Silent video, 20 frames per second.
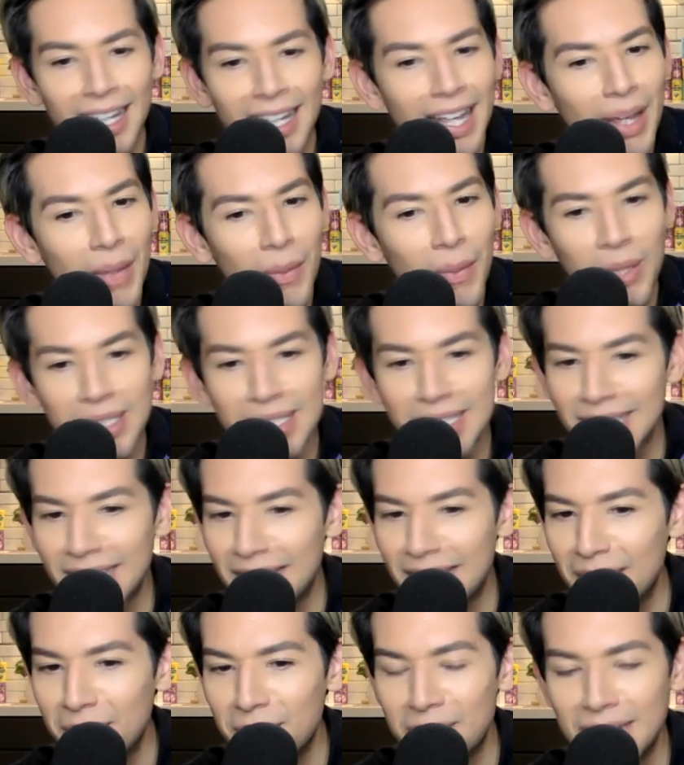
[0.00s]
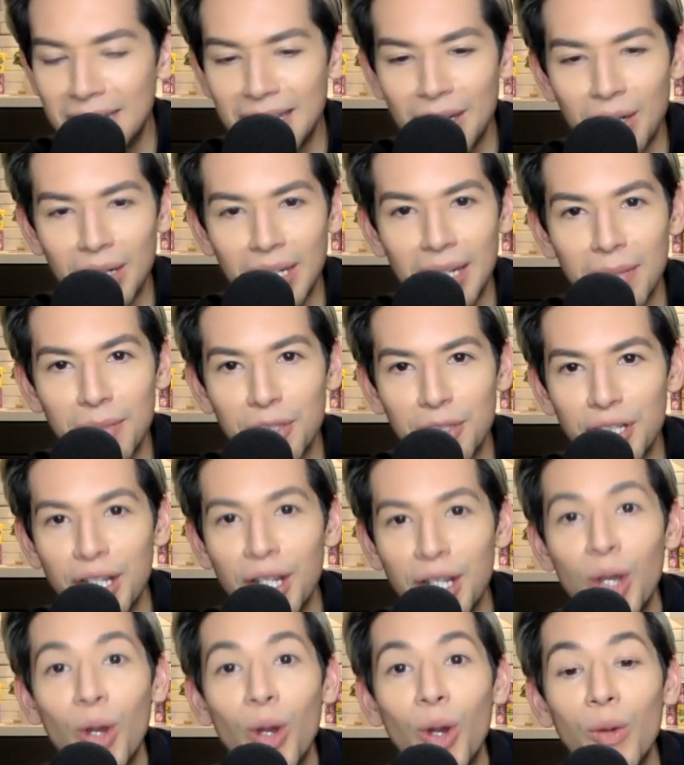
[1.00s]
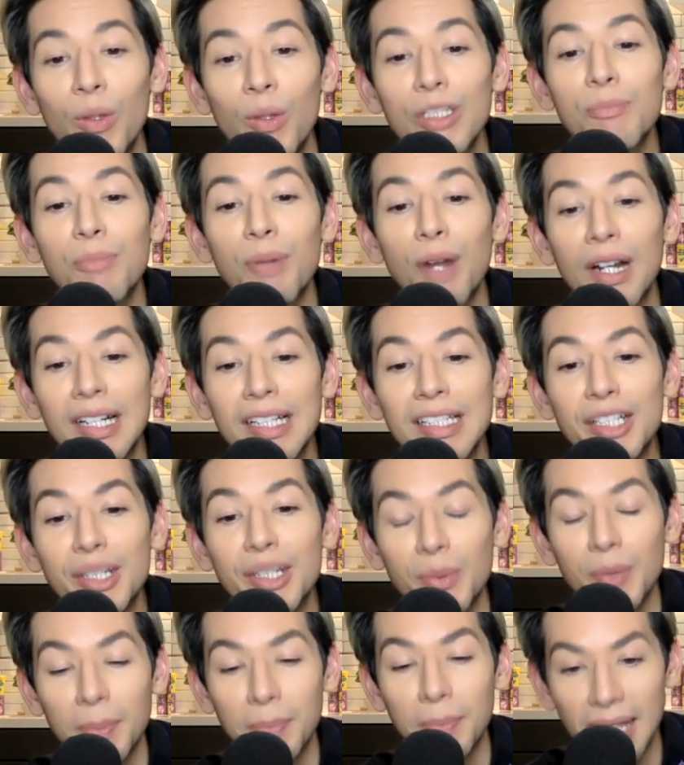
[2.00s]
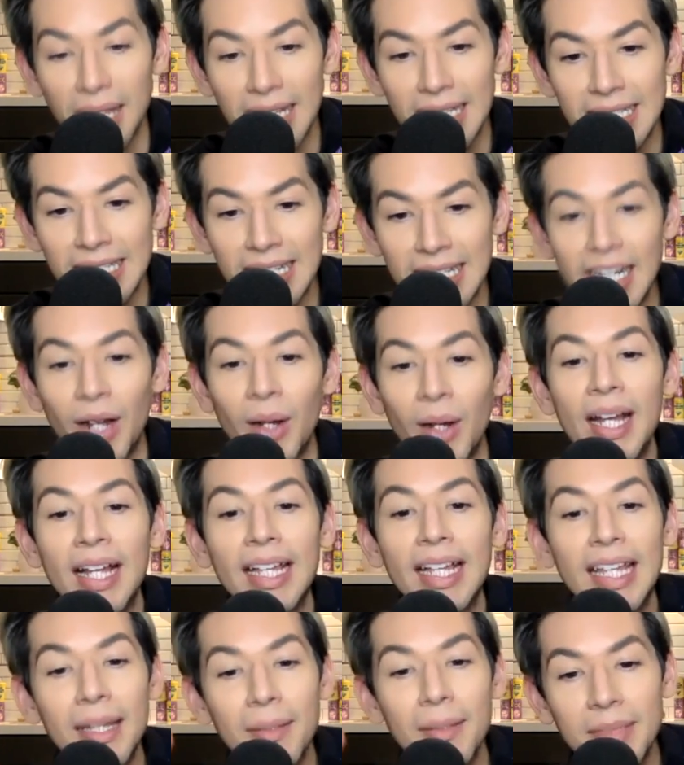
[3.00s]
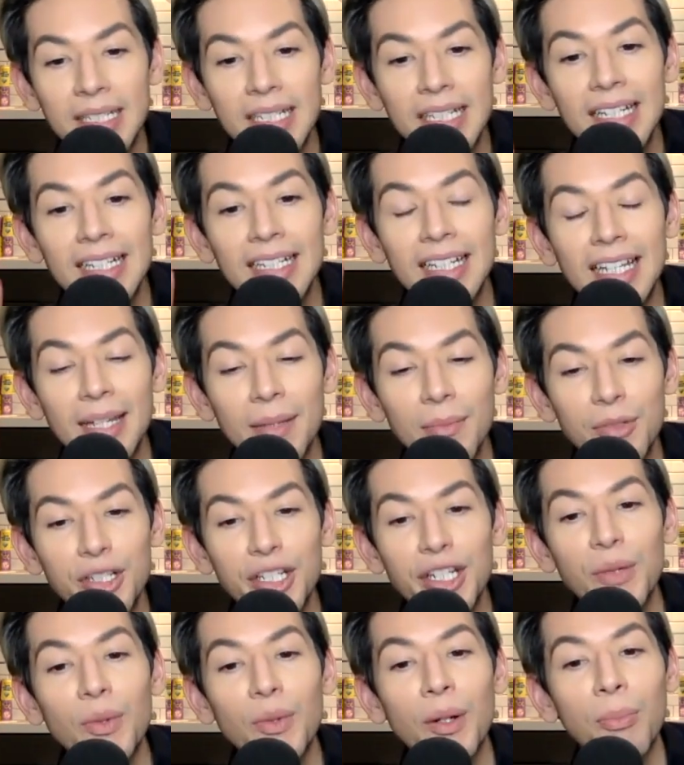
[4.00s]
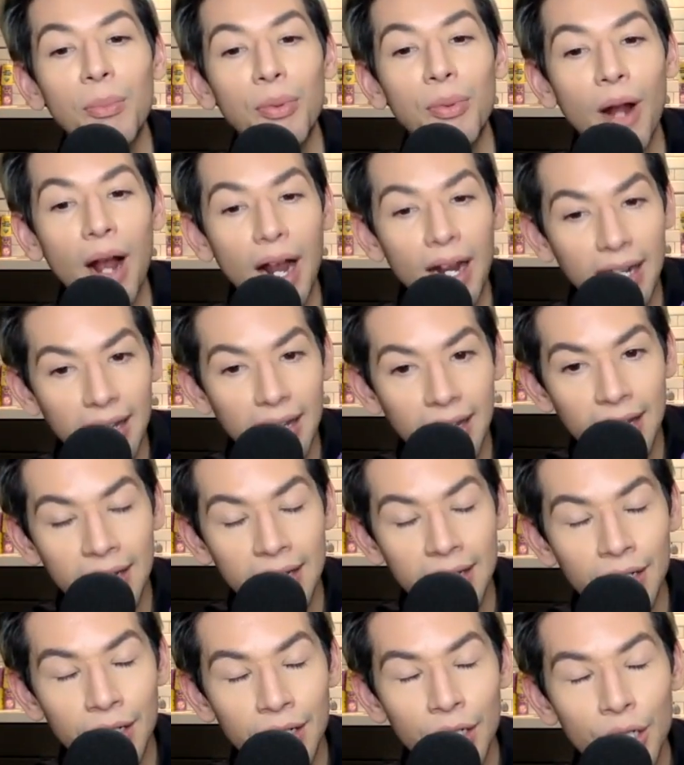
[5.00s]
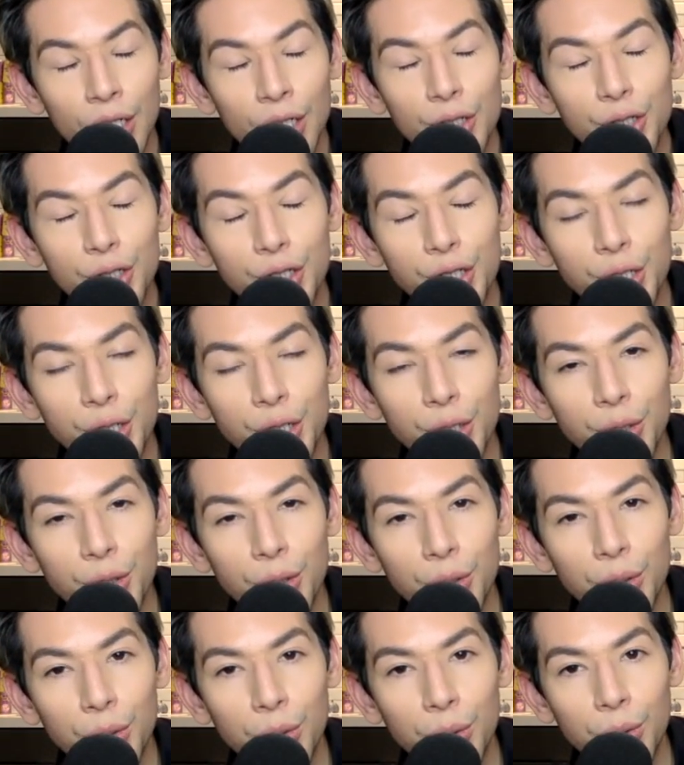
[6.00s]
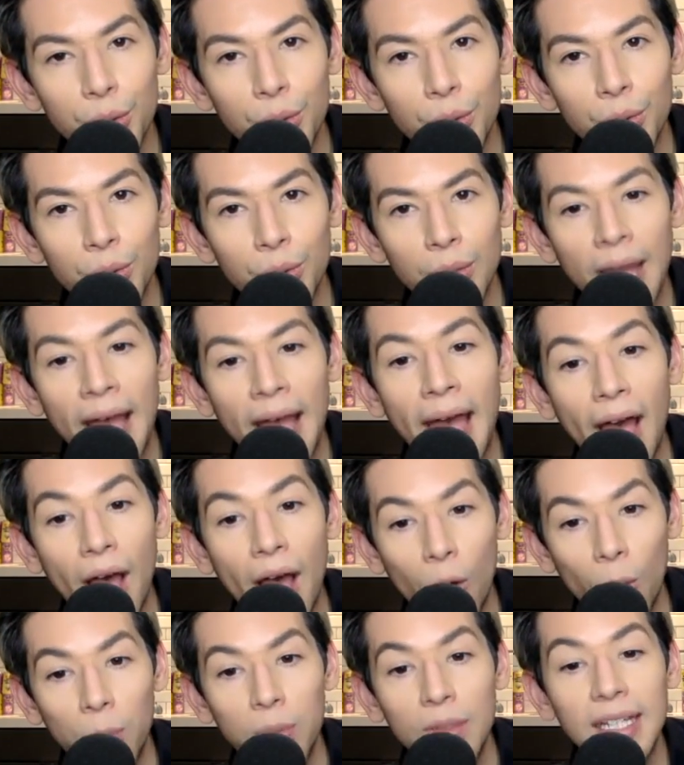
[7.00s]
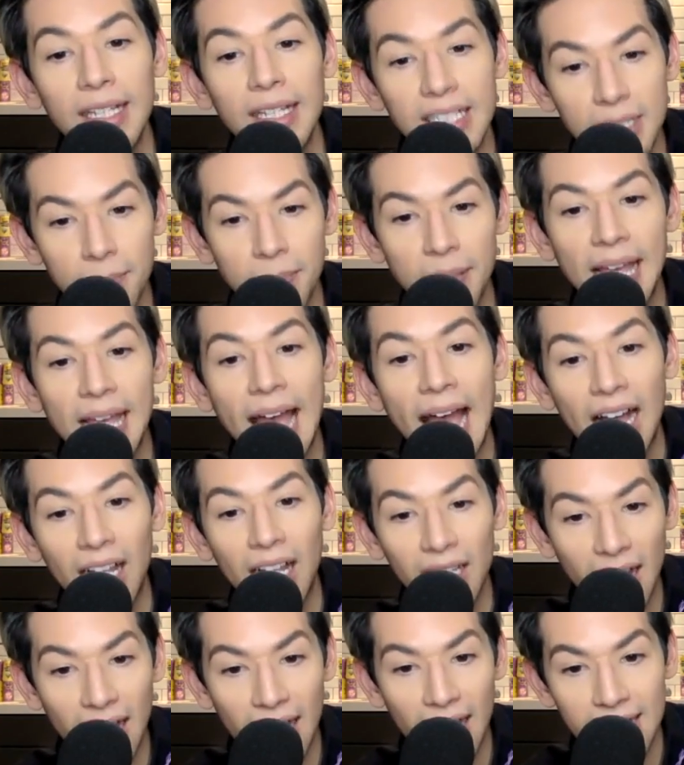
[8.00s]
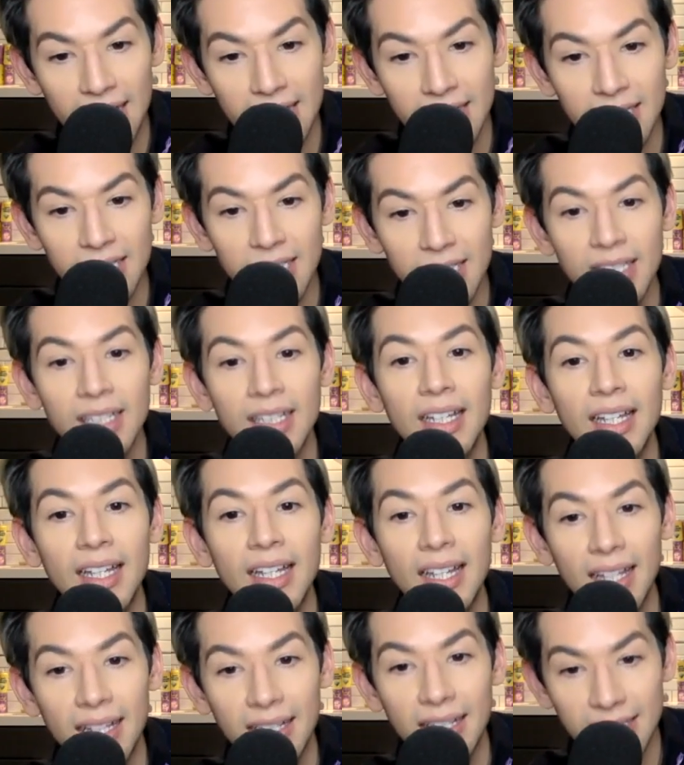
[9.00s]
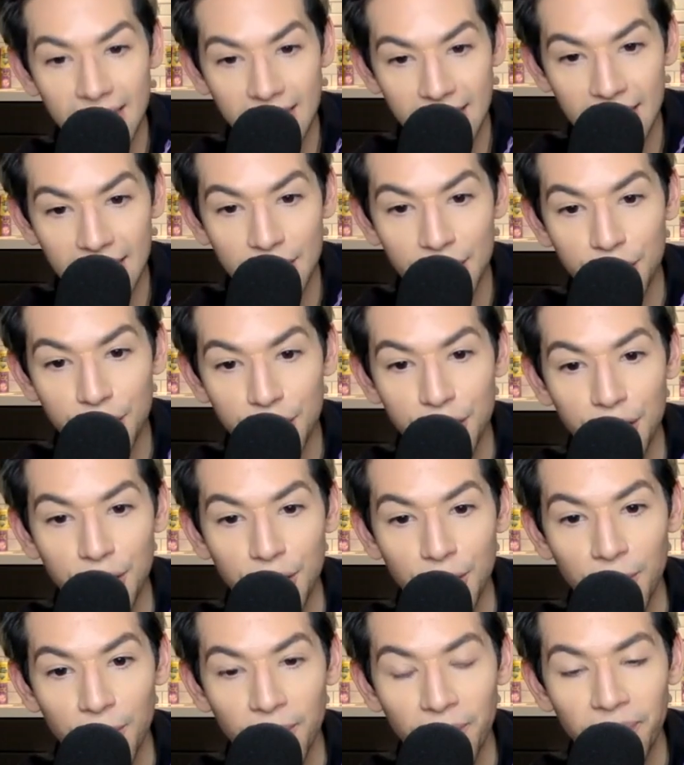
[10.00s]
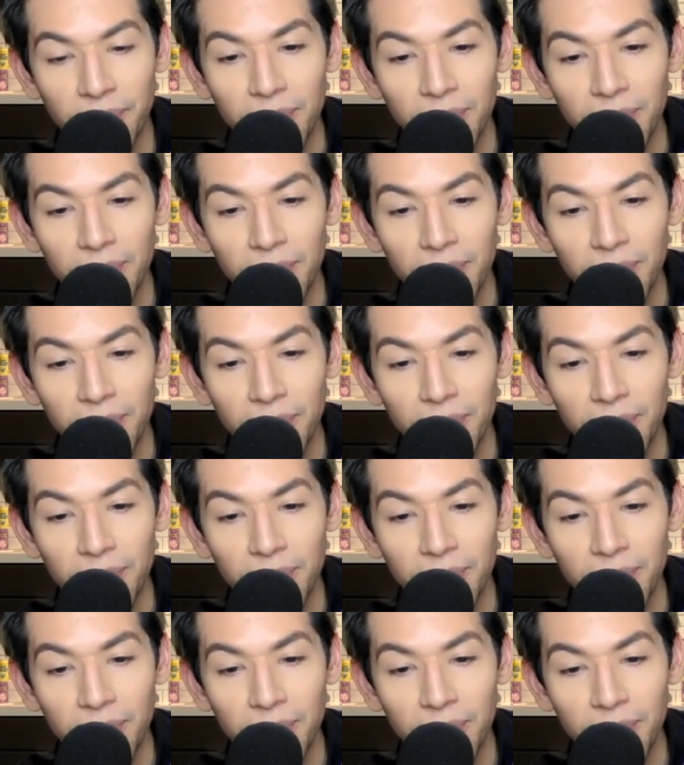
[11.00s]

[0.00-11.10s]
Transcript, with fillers: It wasn't Kim D or Kim G. Who was brought in to replace Danielle? Kim D and Kim G were brought in to help, like to be allies in season two.